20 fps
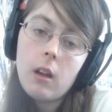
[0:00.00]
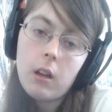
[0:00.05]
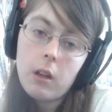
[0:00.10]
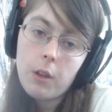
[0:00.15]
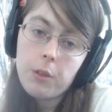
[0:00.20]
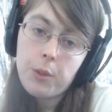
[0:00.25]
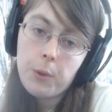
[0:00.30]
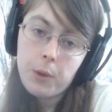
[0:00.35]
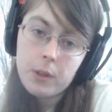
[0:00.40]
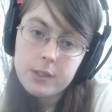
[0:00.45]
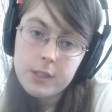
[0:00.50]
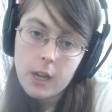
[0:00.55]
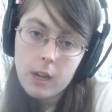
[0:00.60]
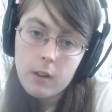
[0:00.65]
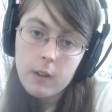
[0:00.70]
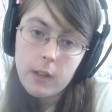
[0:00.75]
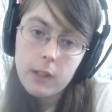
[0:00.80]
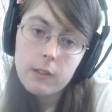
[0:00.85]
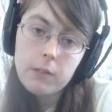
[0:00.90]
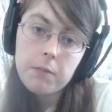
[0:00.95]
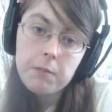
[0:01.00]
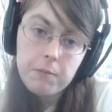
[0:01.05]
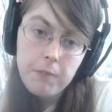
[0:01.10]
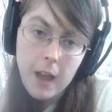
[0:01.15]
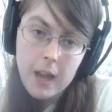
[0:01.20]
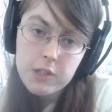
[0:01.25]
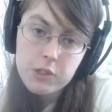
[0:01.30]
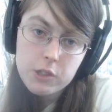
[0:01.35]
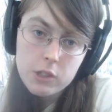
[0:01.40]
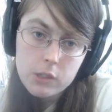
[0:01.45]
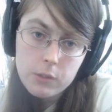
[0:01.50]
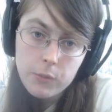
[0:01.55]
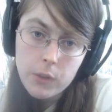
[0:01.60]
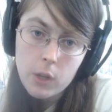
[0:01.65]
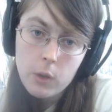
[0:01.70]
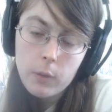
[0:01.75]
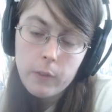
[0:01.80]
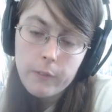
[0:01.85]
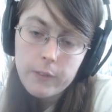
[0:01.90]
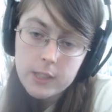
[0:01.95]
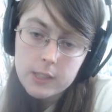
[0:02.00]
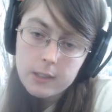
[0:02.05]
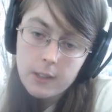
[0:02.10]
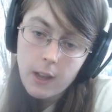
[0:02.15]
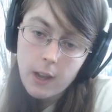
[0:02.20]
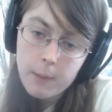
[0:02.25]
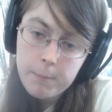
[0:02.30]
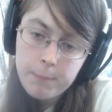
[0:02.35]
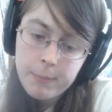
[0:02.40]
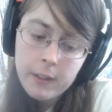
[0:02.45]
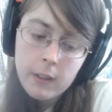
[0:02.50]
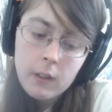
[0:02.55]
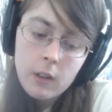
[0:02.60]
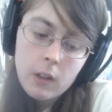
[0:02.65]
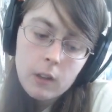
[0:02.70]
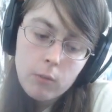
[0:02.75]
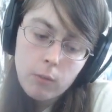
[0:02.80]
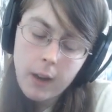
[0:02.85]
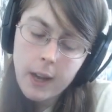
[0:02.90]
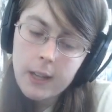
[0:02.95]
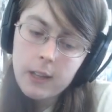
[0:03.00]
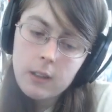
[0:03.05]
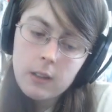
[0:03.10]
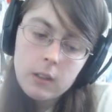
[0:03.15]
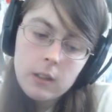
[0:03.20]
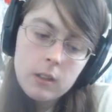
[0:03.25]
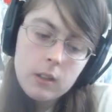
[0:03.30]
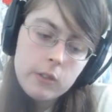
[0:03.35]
authoritarian, fascist view of Islam, right?